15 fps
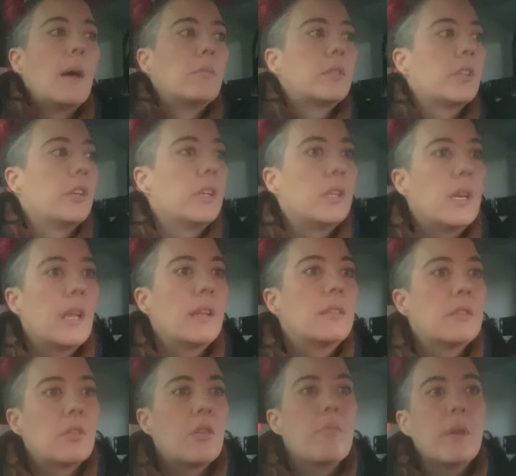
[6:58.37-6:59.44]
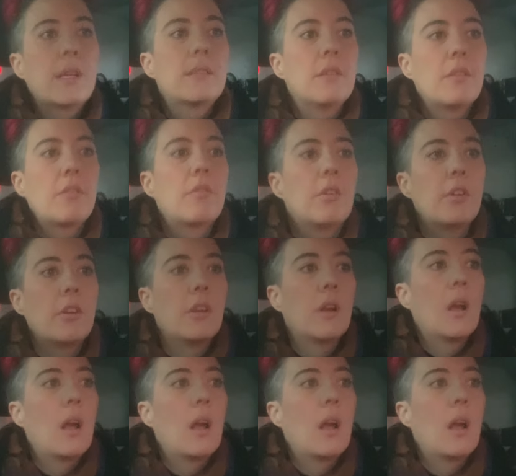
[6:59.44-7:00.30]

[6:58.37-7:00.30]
So you'd need to sort of mix it through.